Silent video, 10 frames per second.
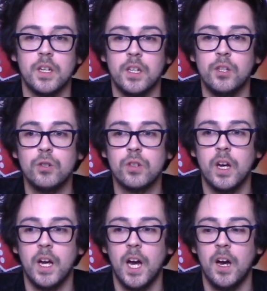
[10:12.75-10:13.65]
Usually
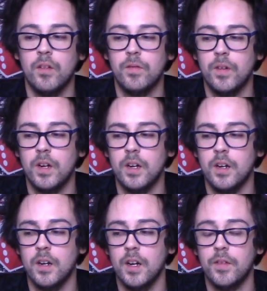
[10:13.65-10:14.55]
I have,
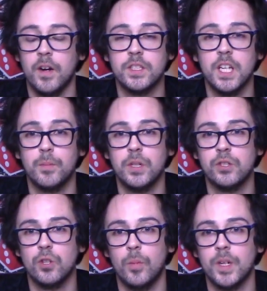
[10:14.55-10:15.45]
if I have a Tech
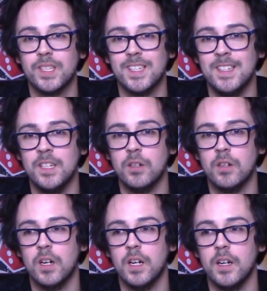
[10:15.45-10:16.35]
Priest Dominus
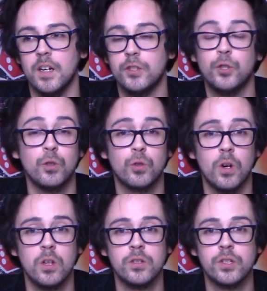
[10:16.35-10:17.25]
near Doom
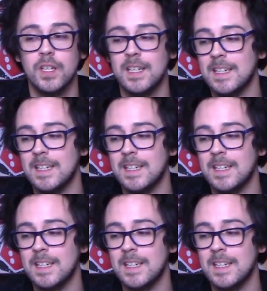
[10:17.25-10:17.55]
Crawlers,